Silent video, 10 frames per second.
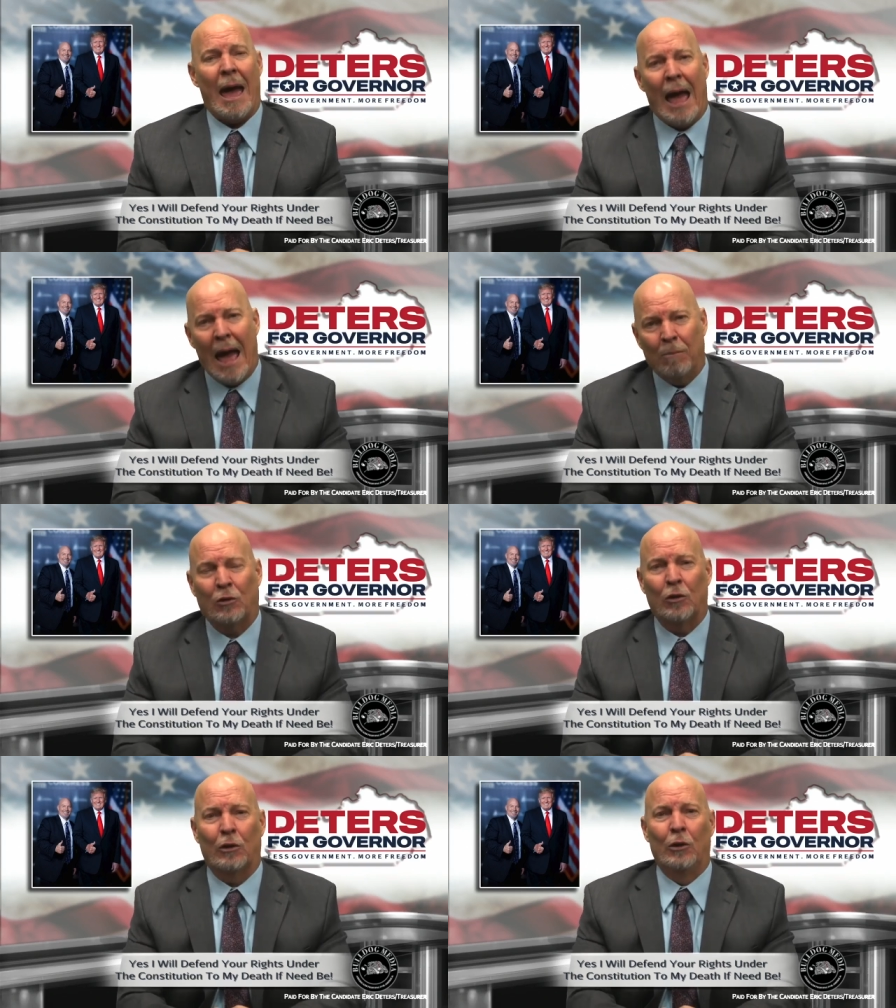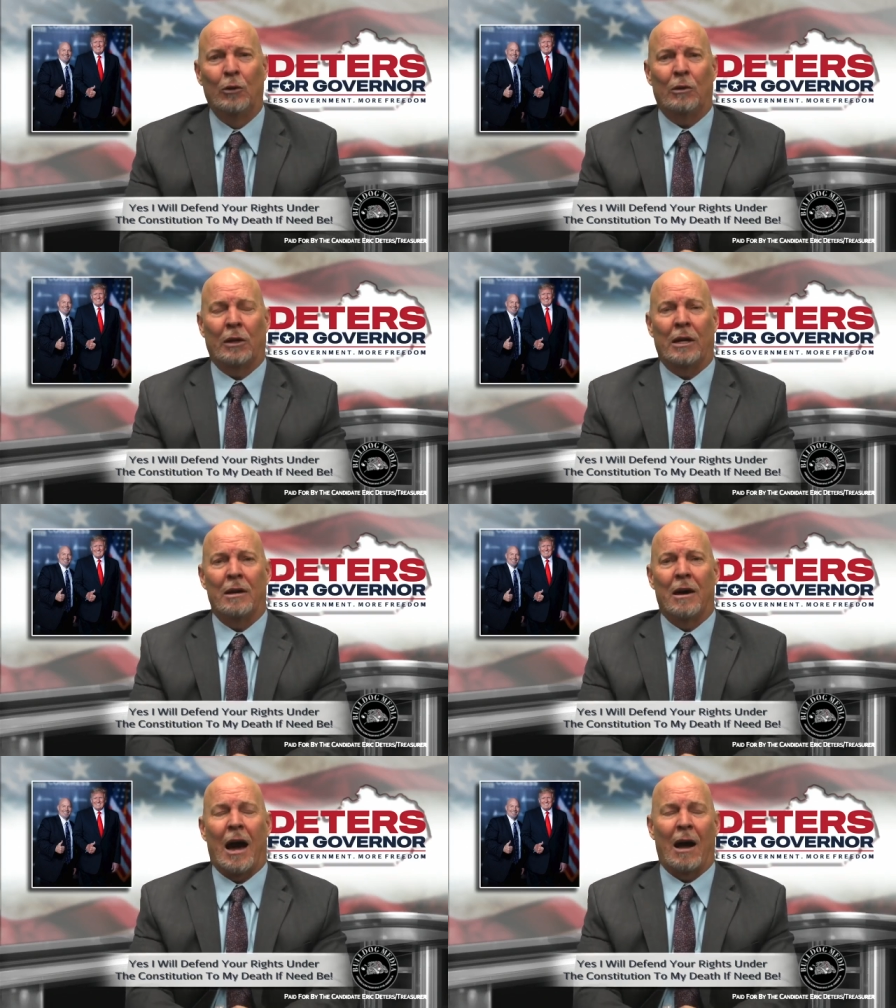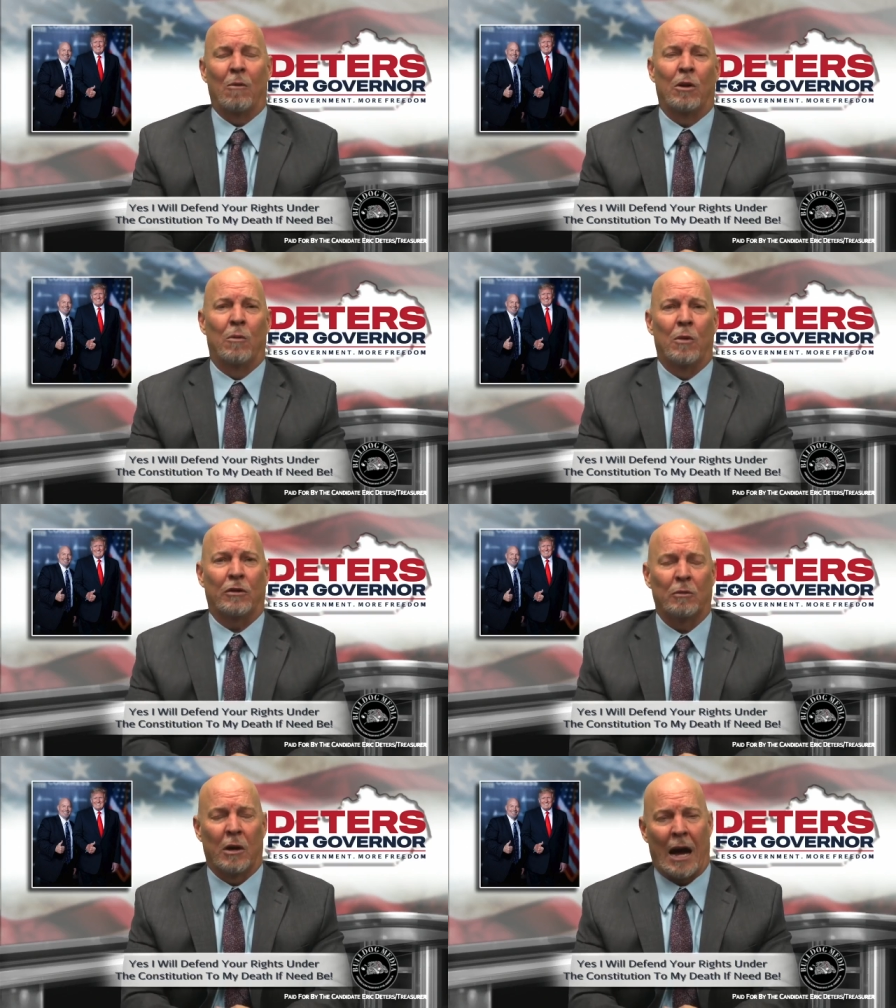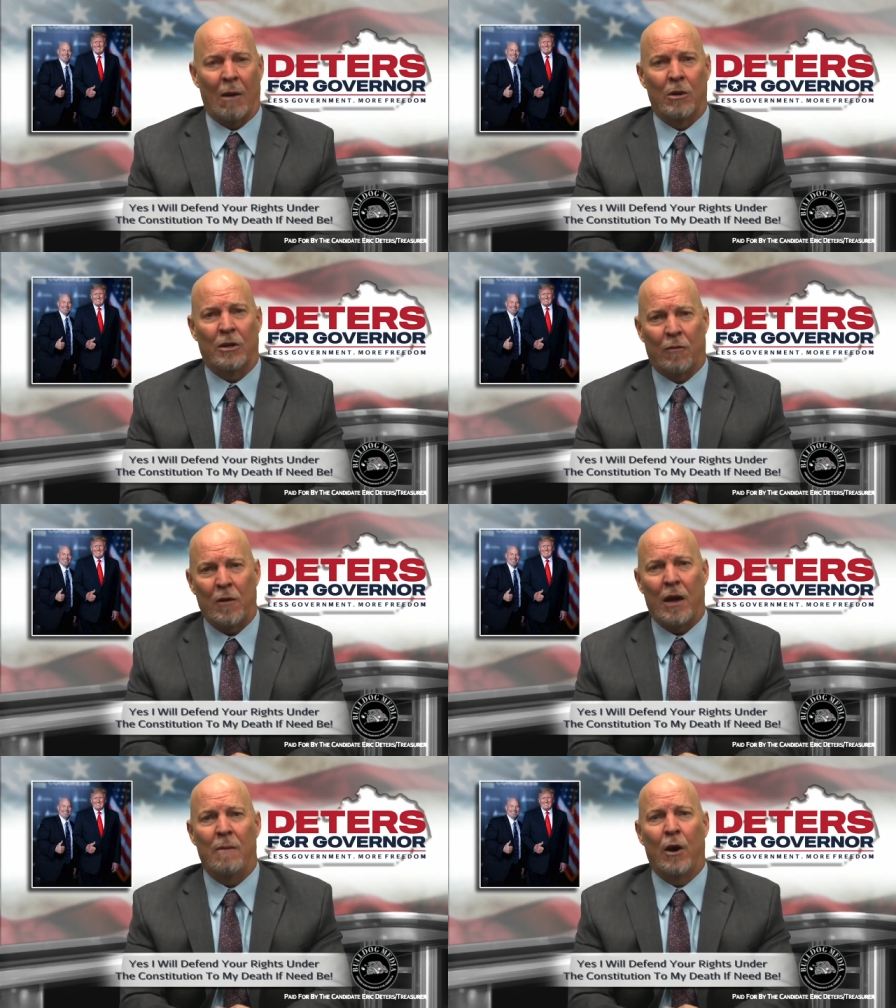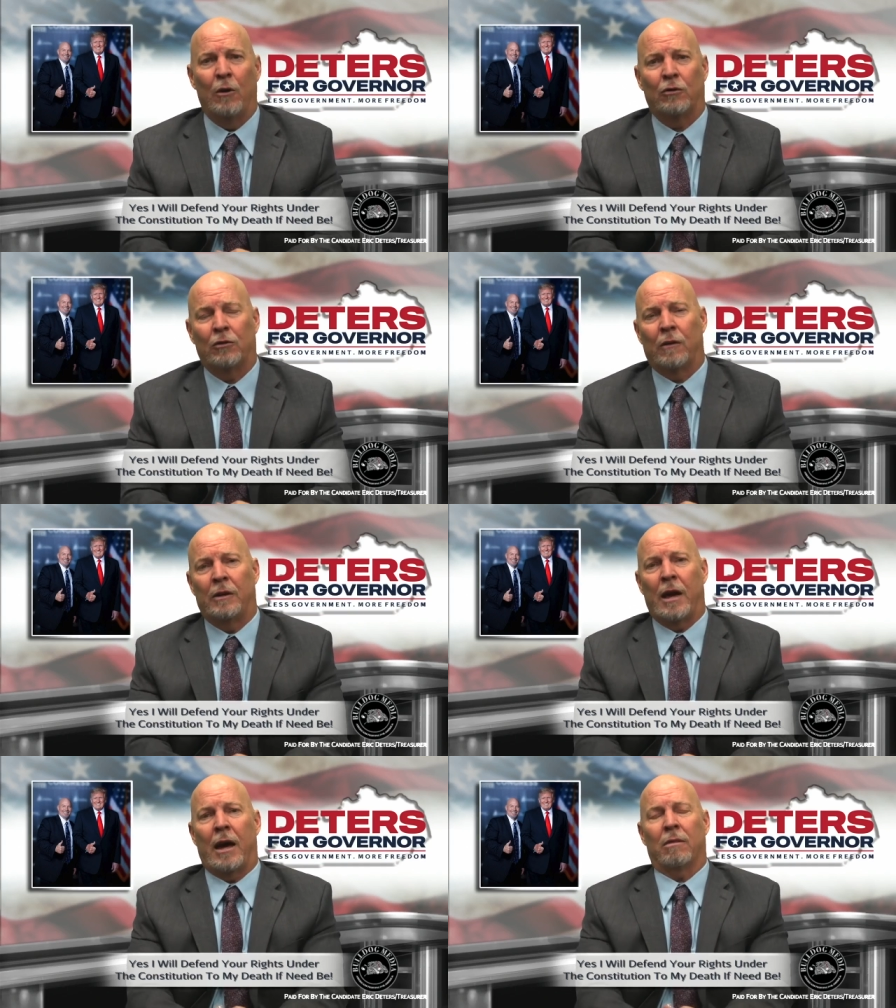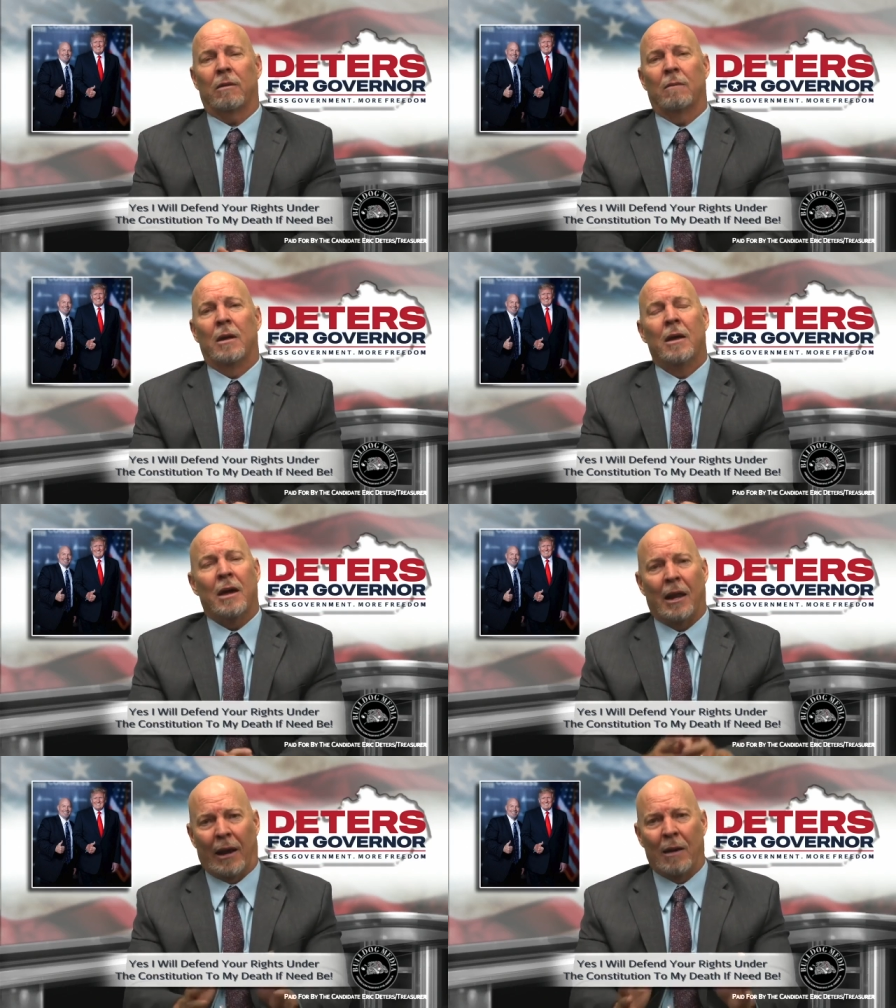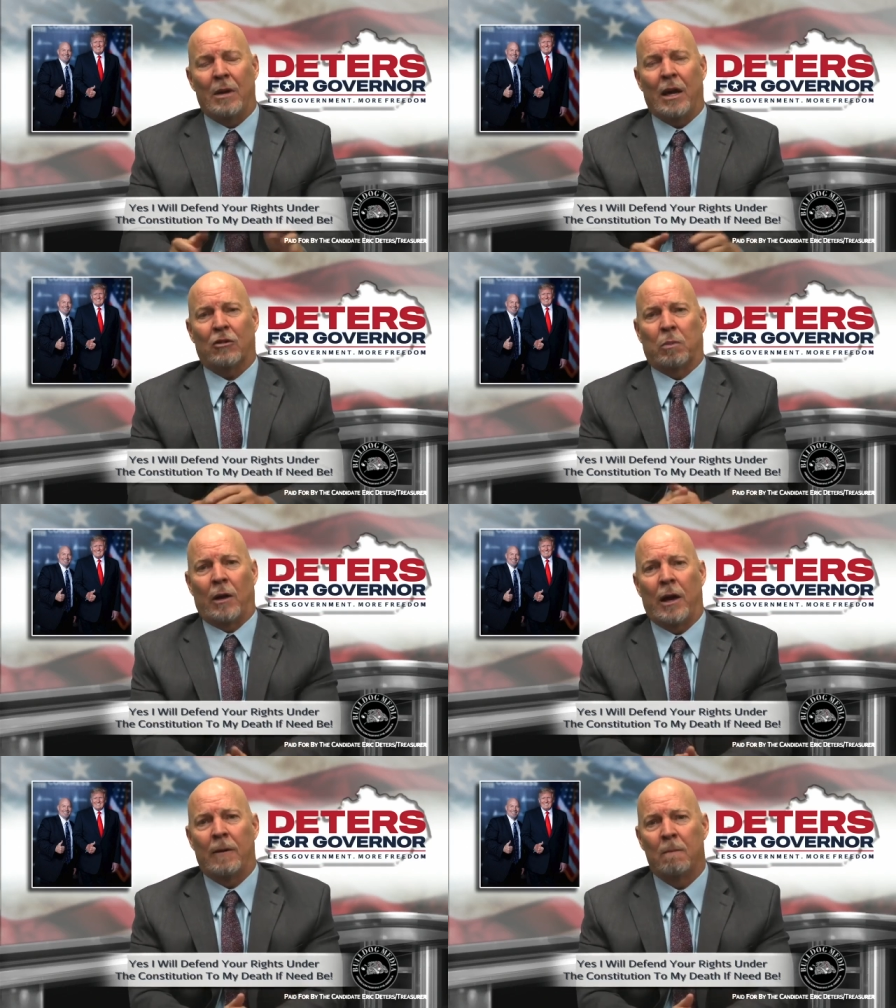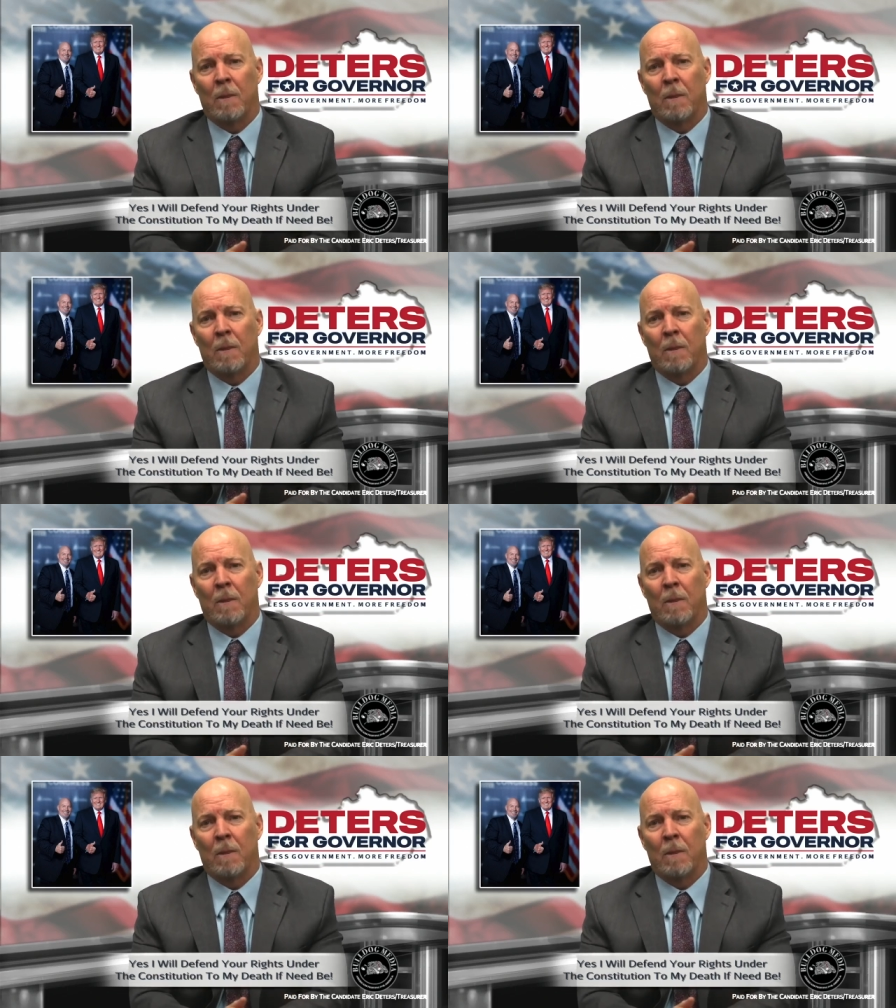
absolutely, I would defend those to the death. And let me explain.